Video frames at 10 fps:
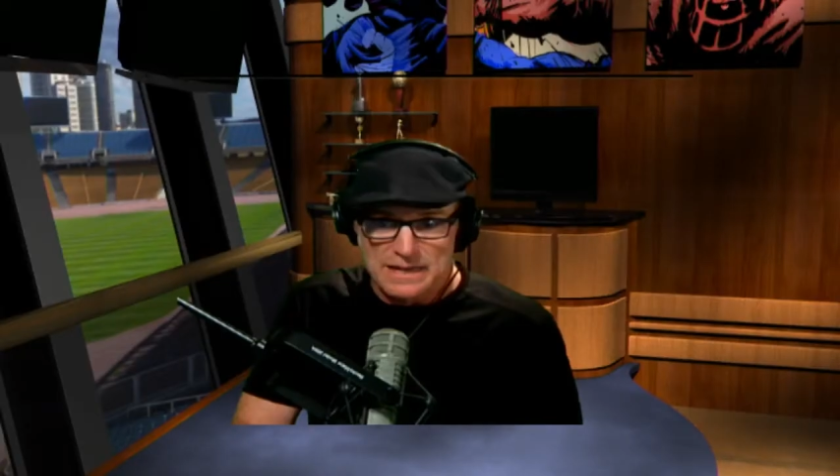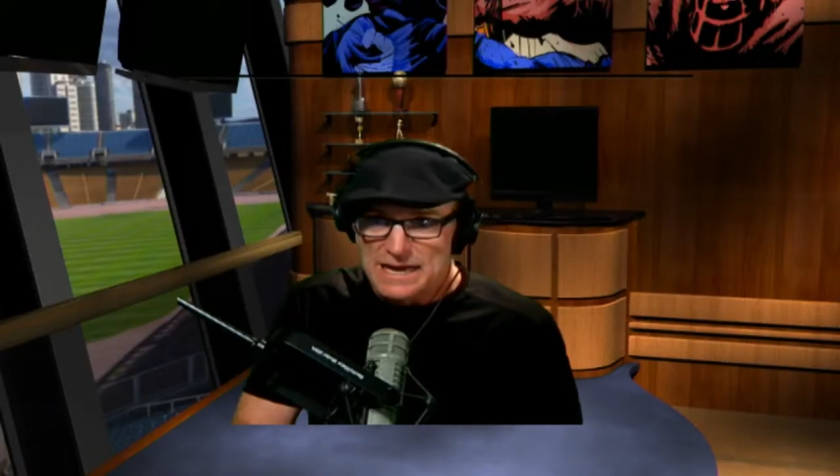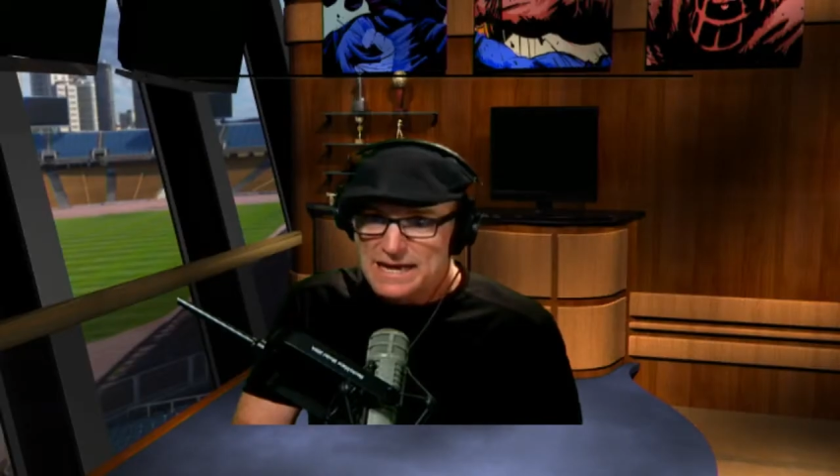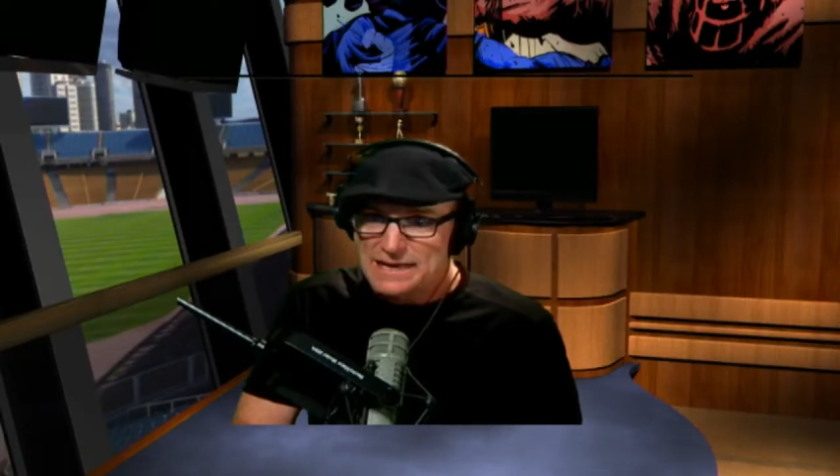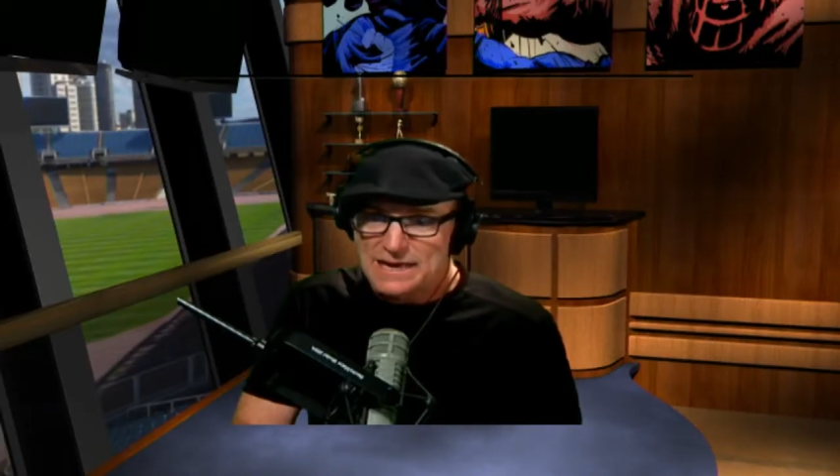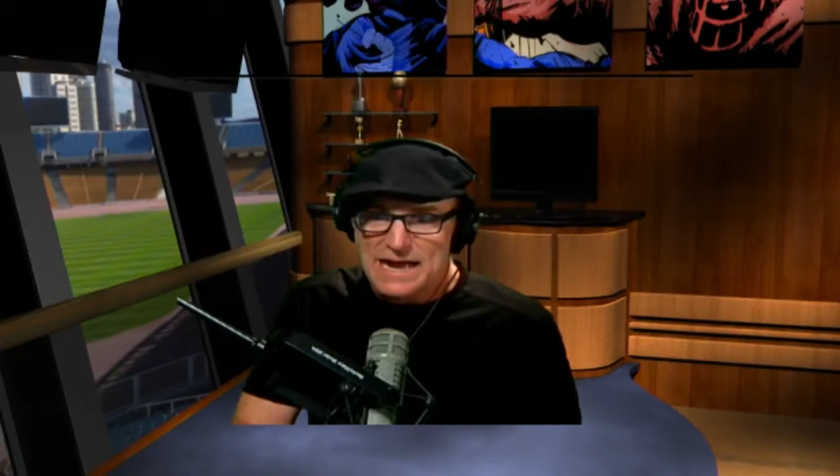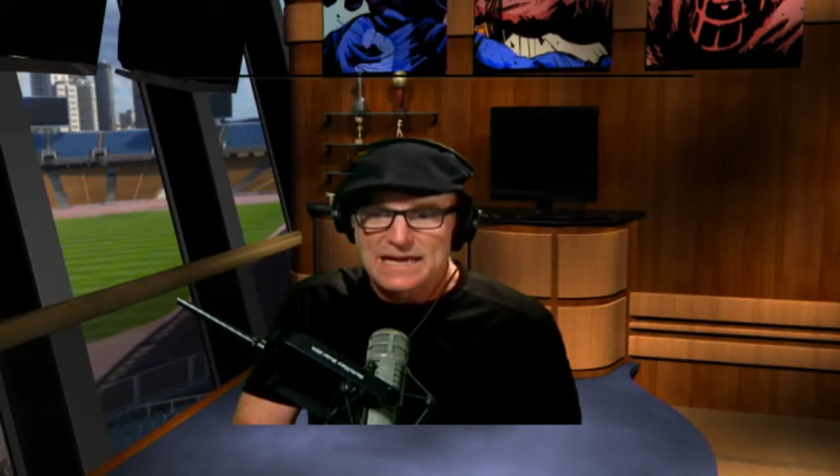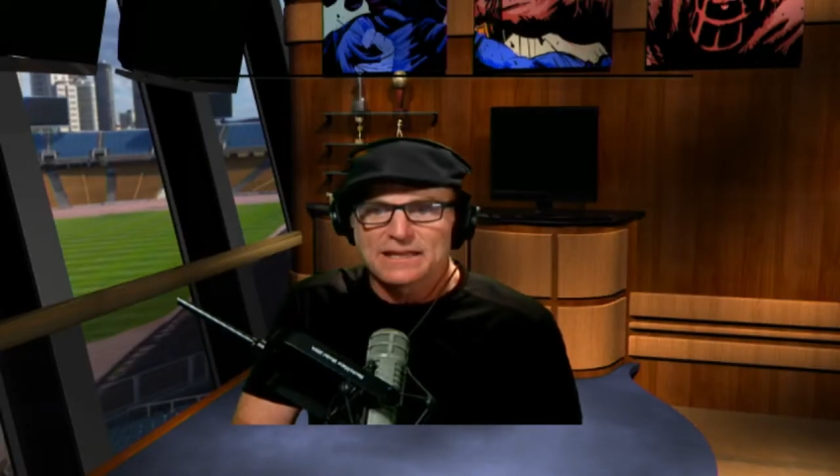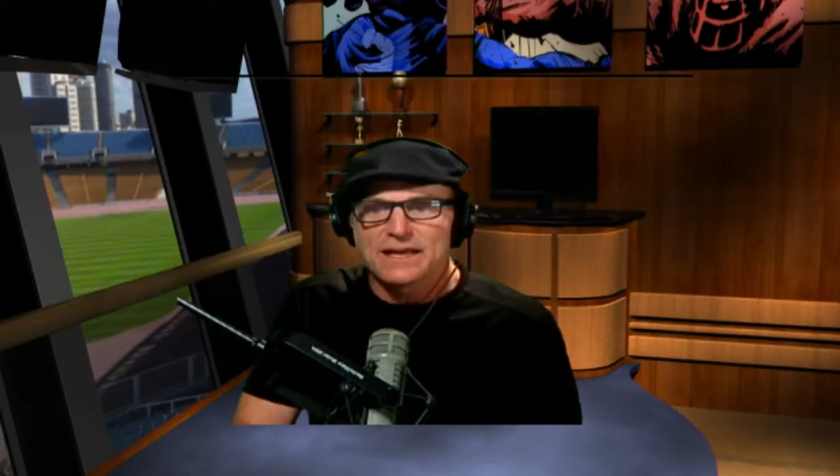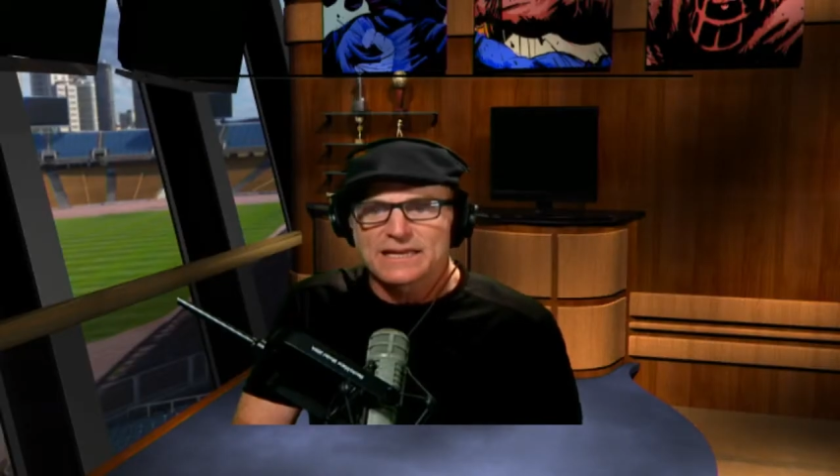I
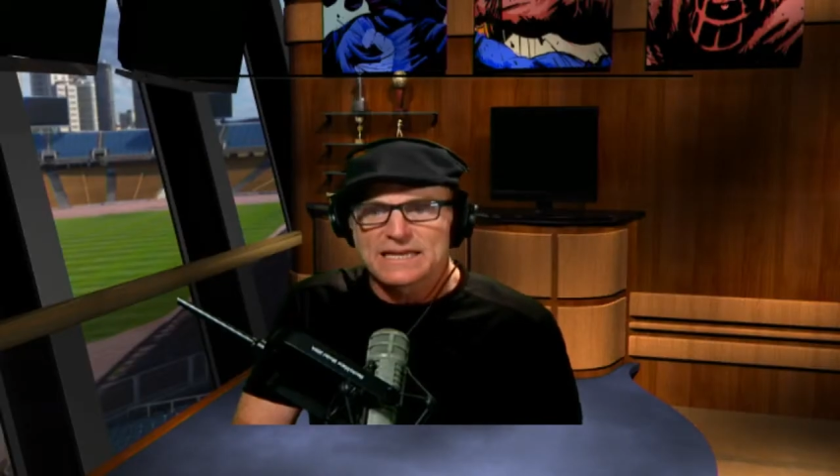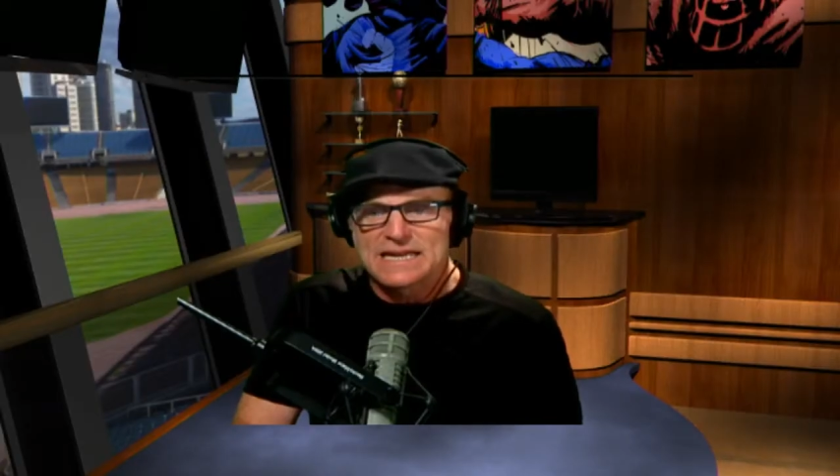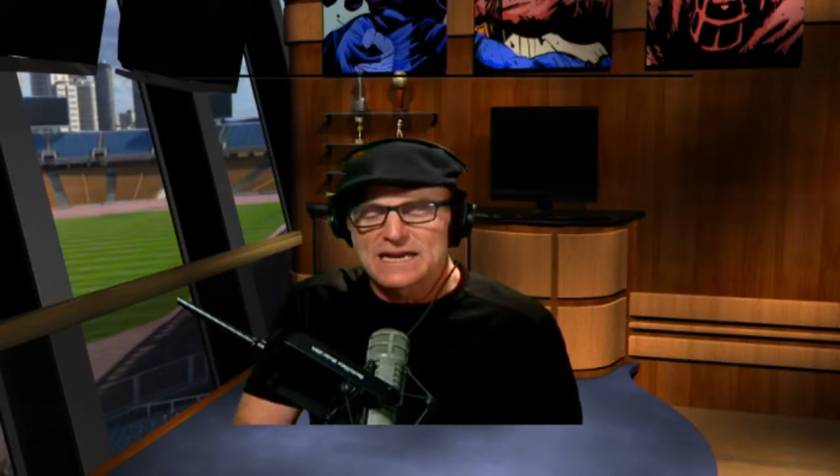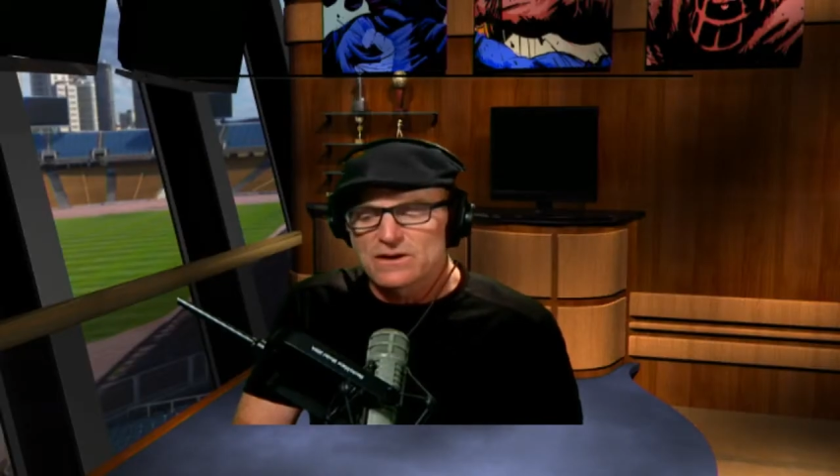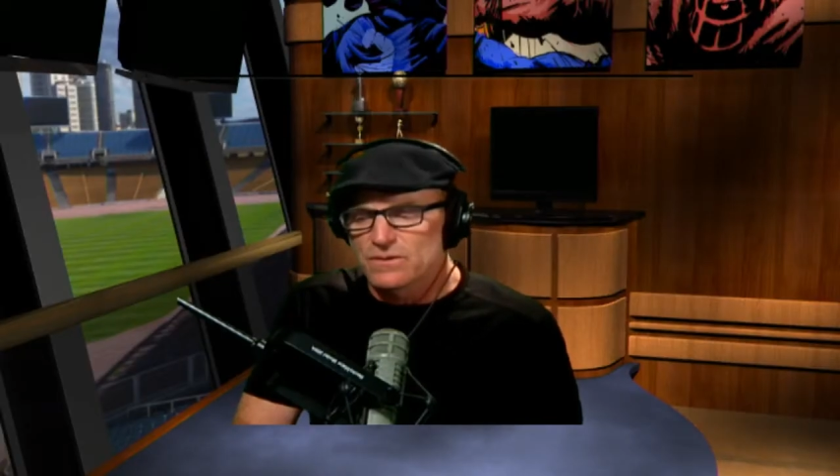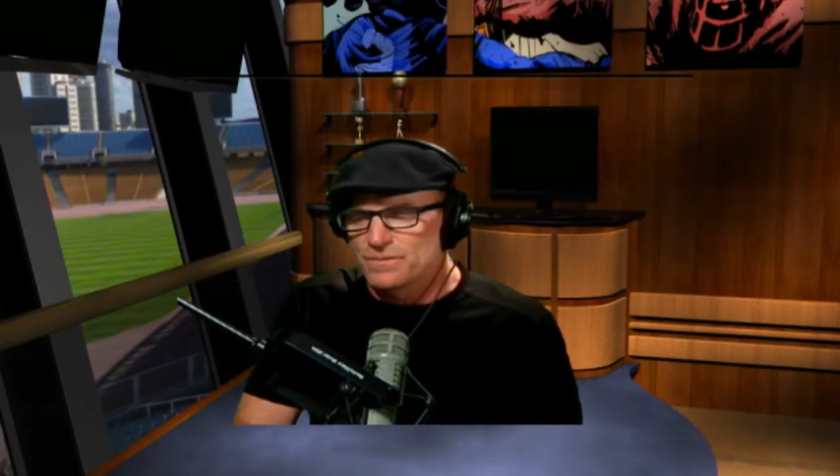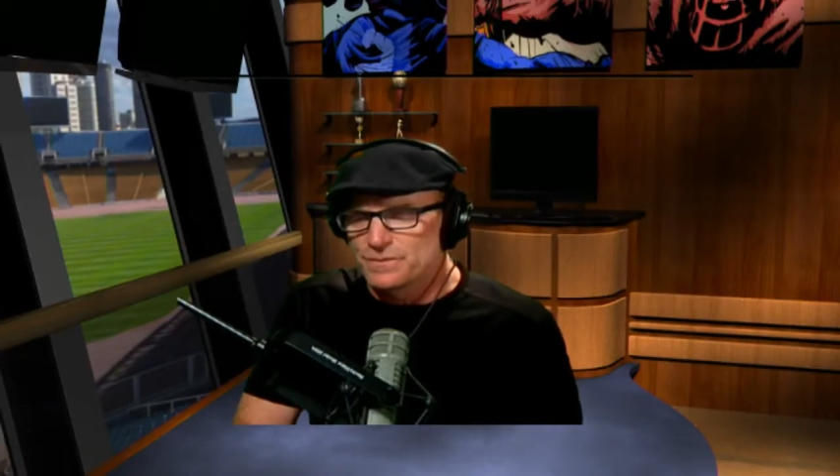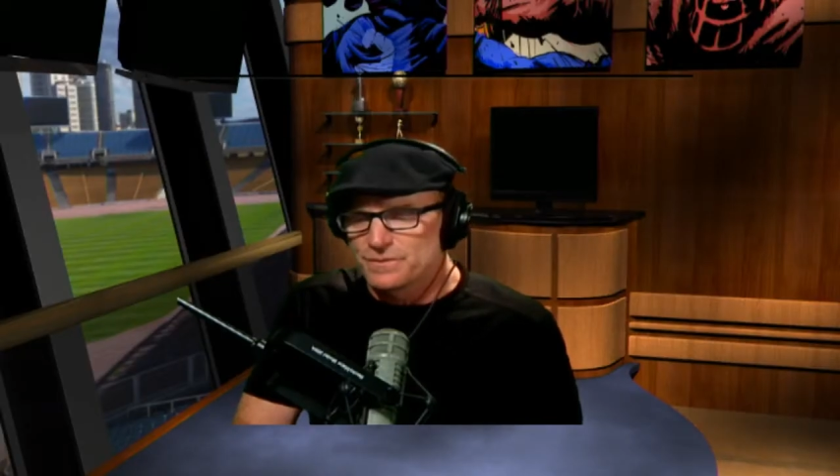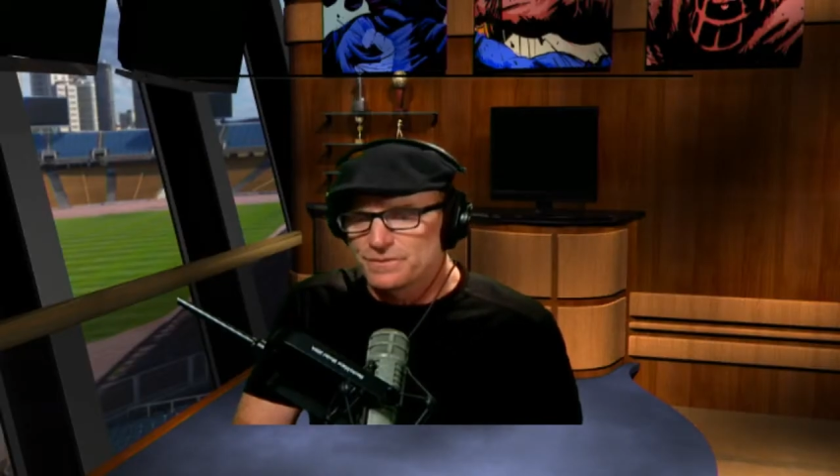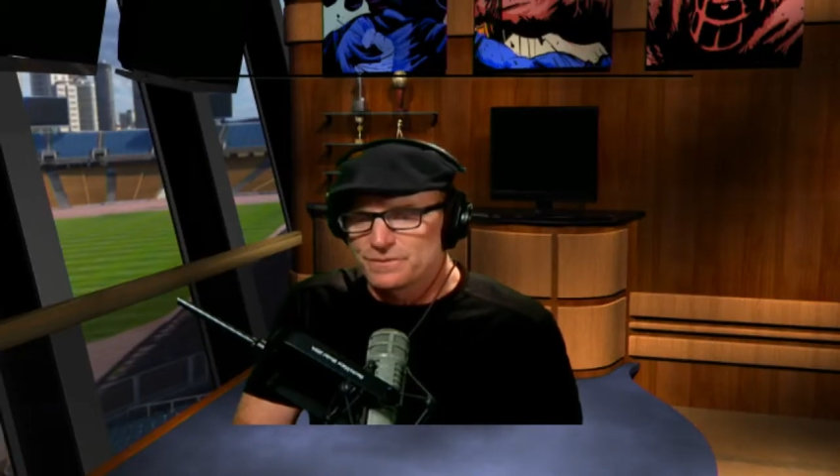like it. Now,
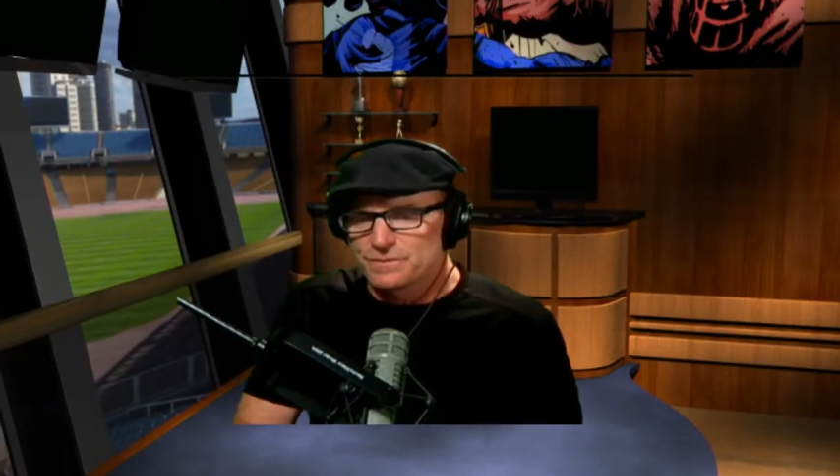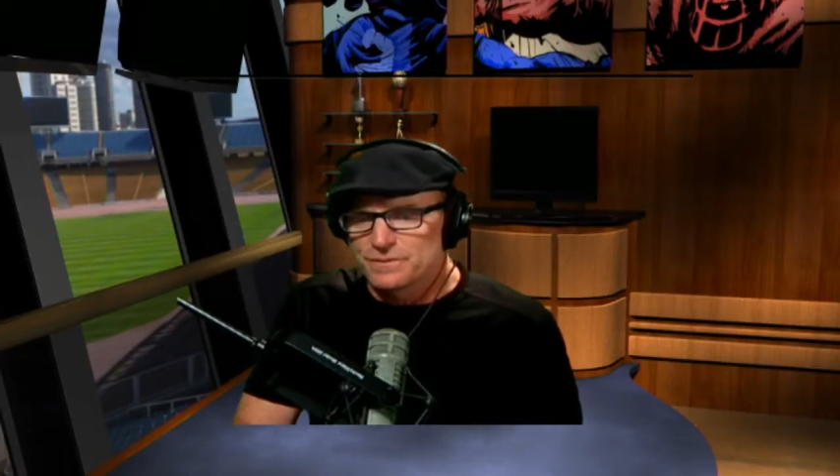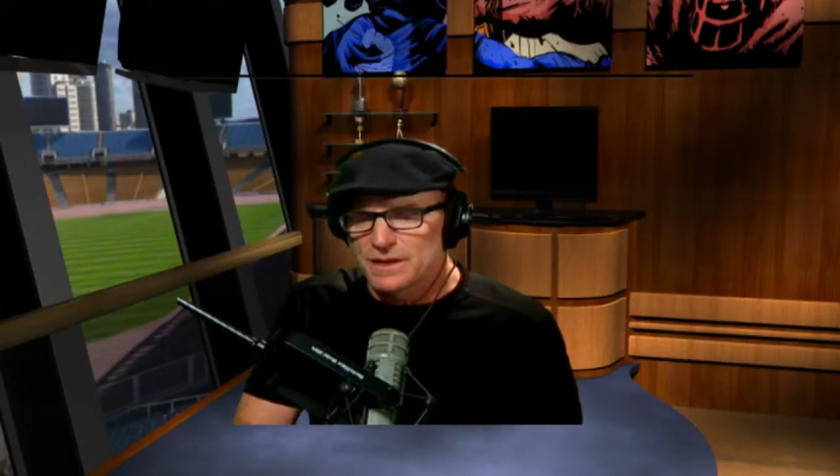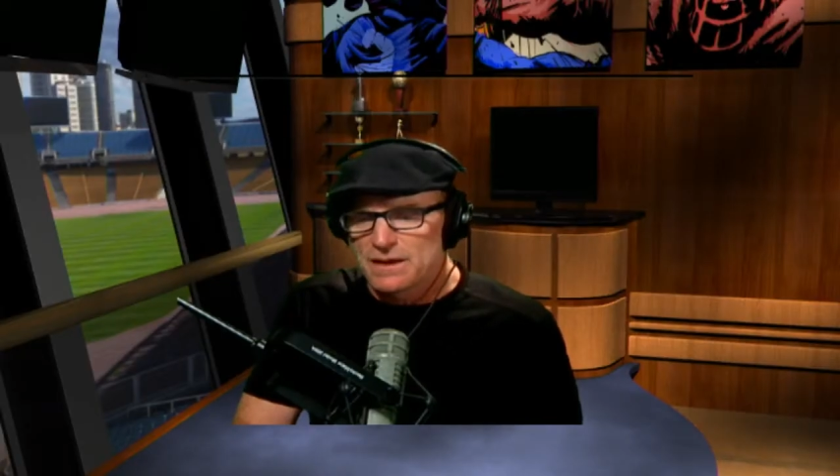I